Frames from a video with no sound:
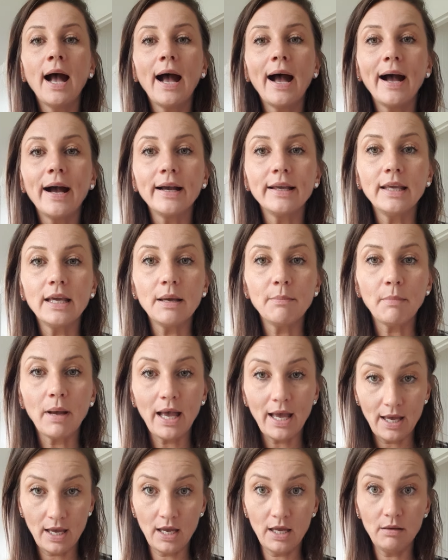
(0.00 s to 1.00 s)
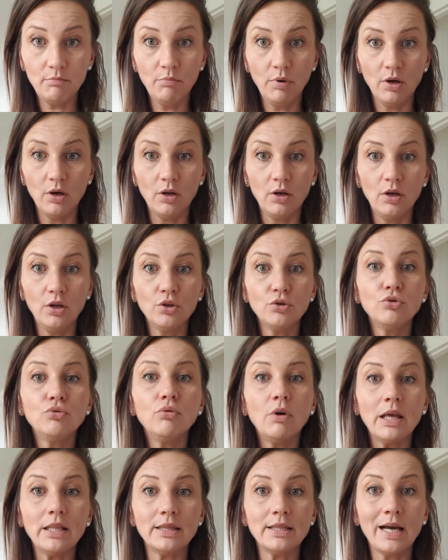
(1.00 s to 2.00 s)
I am able
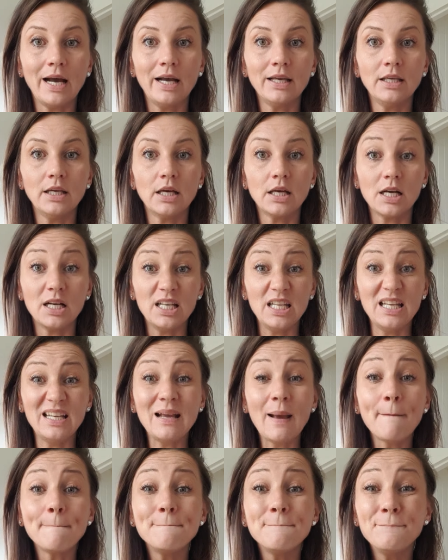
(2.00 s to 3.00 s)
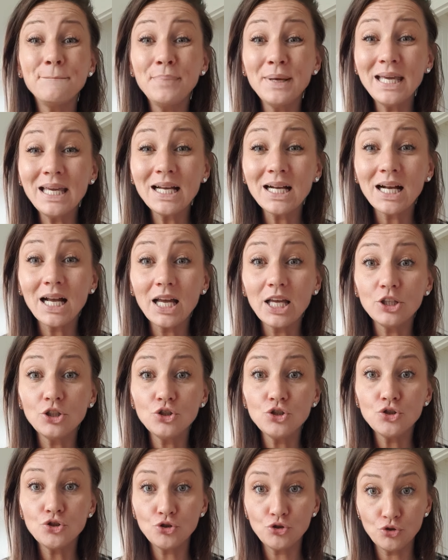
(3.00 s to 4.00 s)
to entirely pick
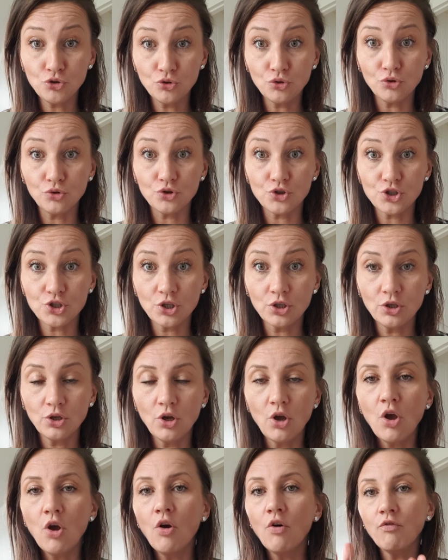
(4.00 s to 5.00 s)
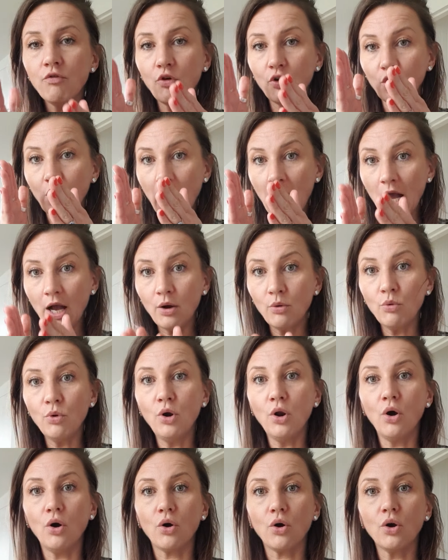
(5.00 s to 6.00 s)
and choose for how
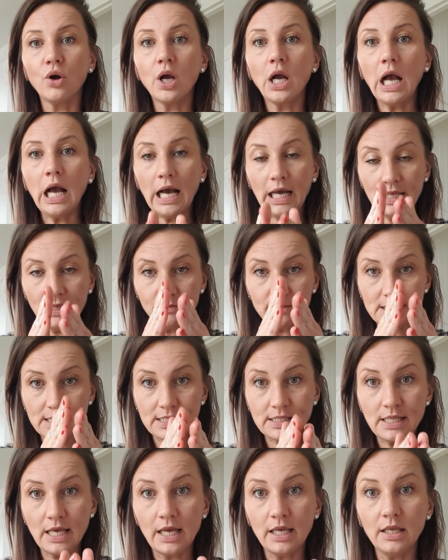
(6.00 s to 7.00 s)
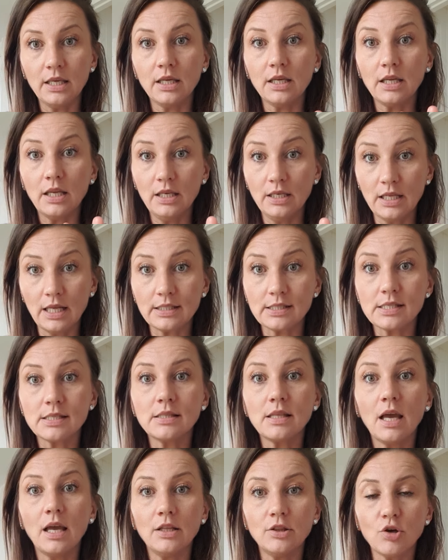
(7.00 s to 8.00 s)
long I am staying in that
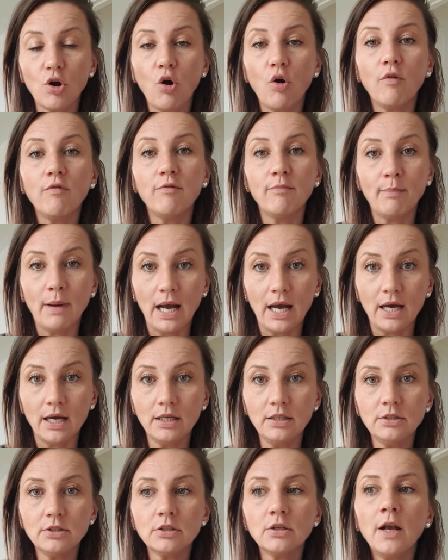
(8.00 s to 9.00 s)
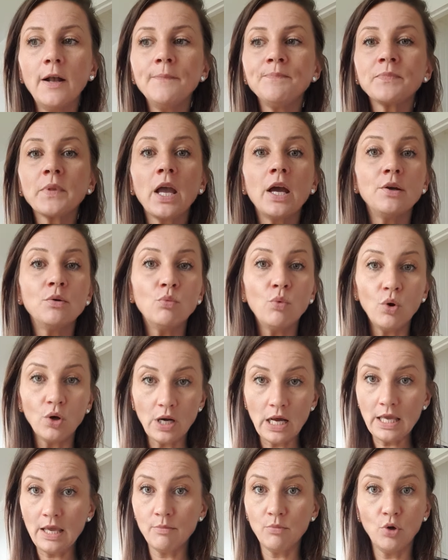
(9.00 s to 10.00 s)
state of mind and what
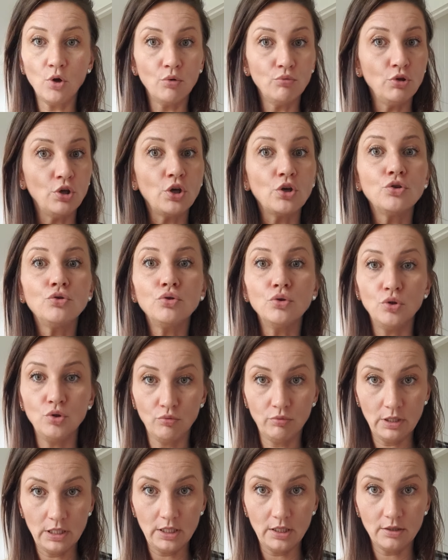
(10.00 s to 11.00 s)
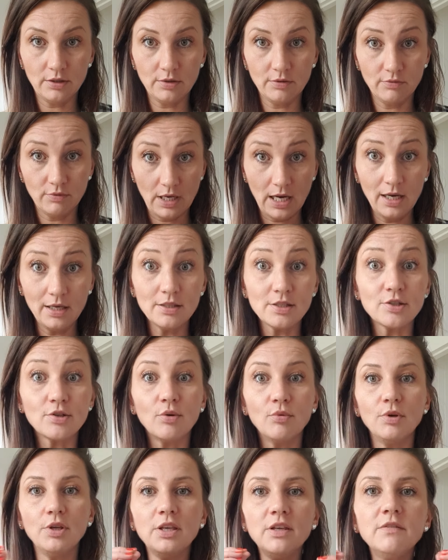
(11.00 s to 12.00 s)
I am going to do with it, right?
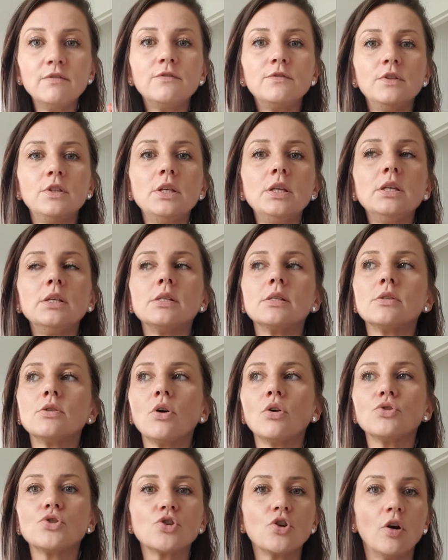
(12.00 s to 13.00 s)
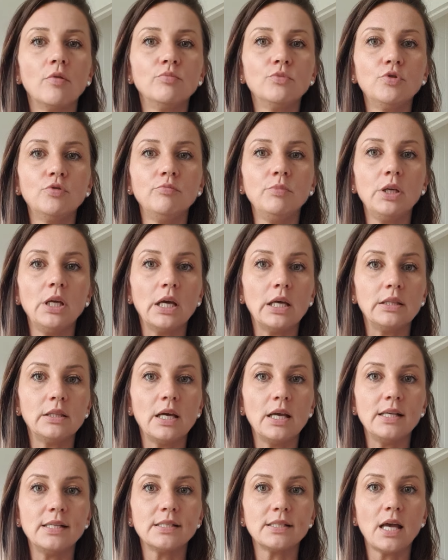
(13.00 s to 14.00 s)
So if these thoughts come to me and
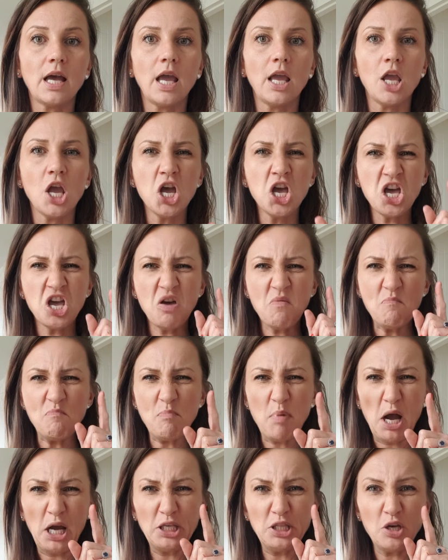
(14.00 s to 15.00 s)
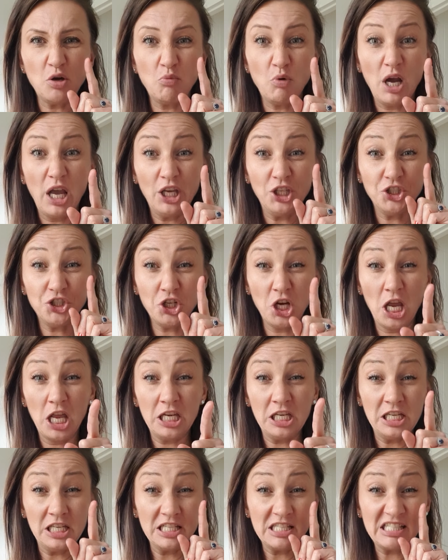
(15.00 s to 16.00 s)
they say, by the way,
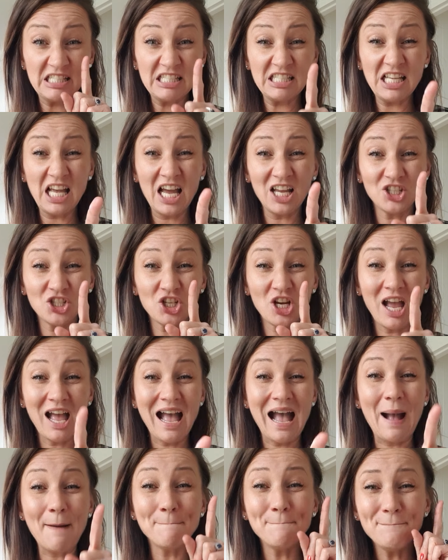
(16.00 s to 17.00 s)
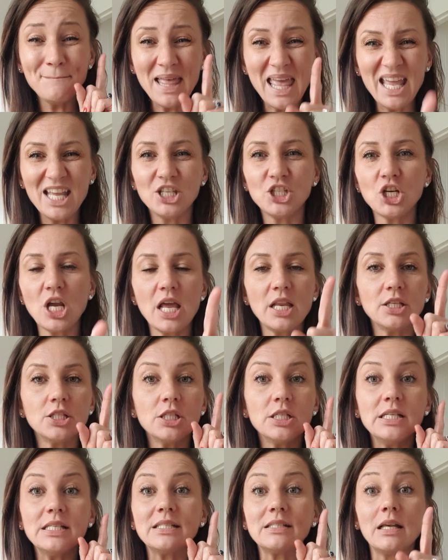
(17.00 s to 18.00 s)
Jenny is such a and
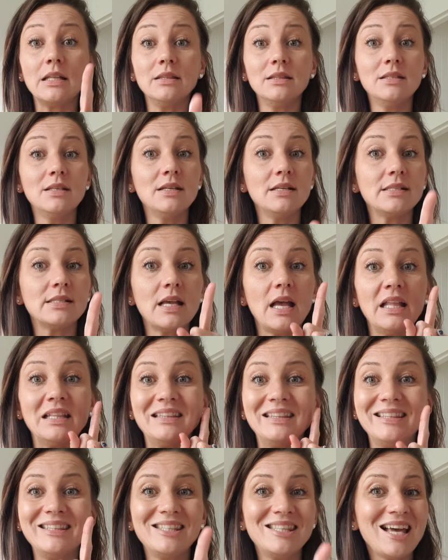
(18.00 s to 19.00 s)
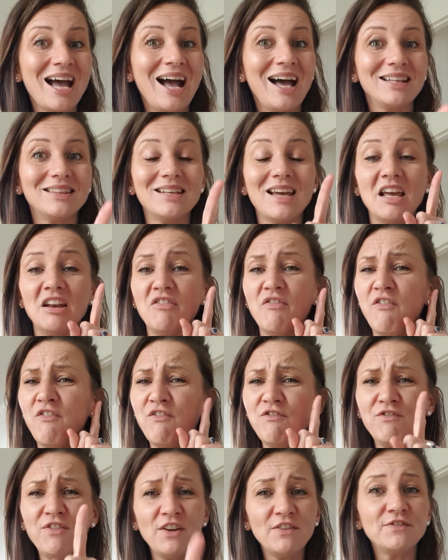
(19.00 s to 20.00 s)
she said this and that and
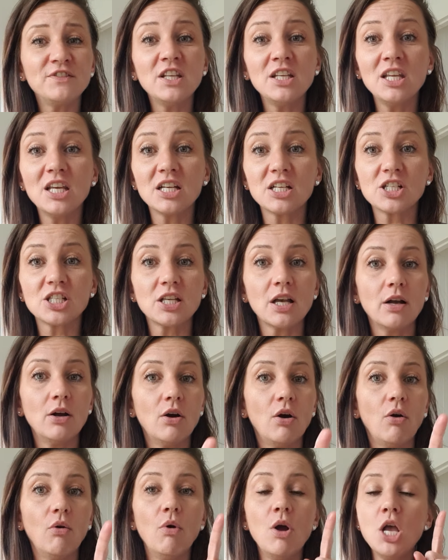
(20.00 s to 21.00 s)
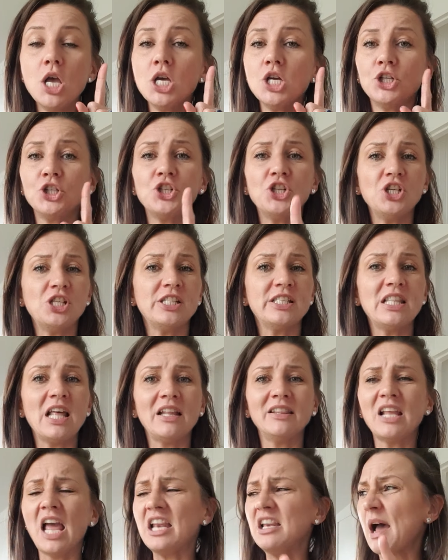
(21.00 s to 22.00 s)
15 years ago she
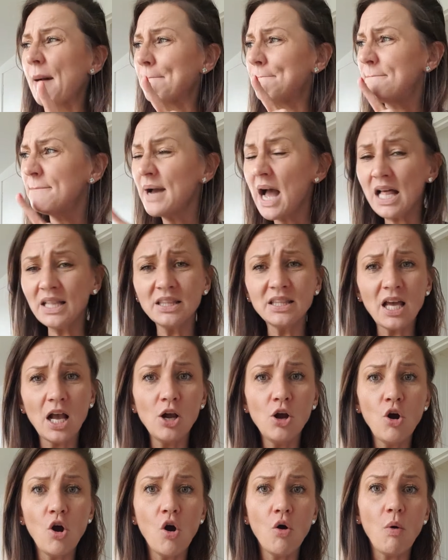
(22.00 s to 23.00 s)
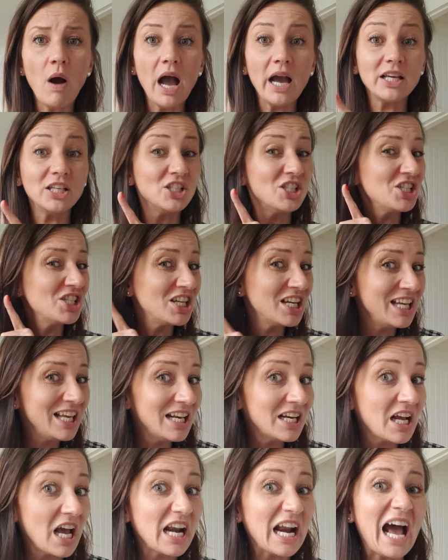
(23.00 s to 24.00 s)
said and a month ago i
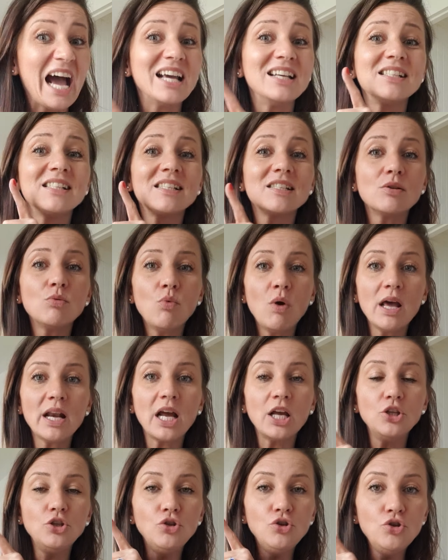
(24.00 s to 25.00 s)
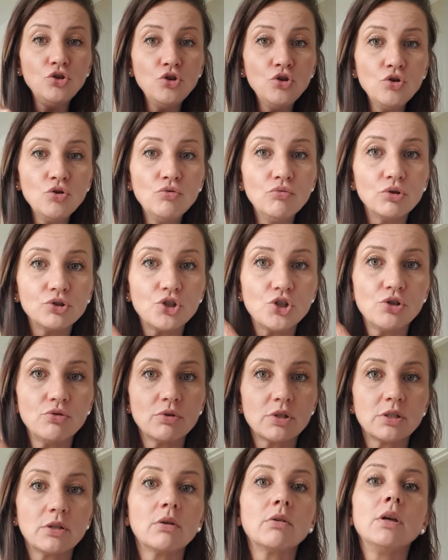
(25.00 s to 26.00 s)
hear her i swear i knew what she
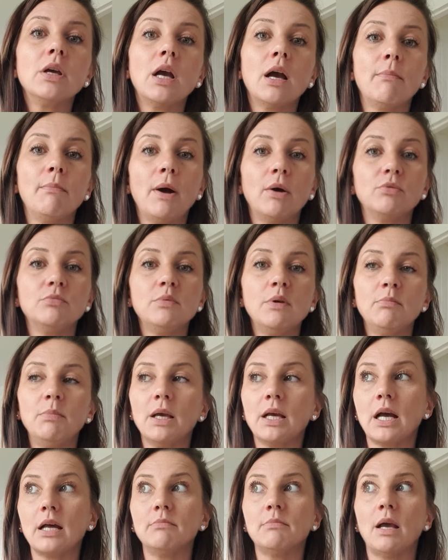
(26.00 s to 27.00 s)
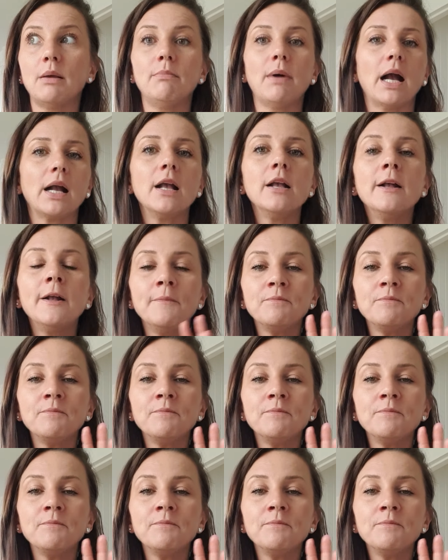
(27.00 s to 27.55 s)
was talking about me behind my back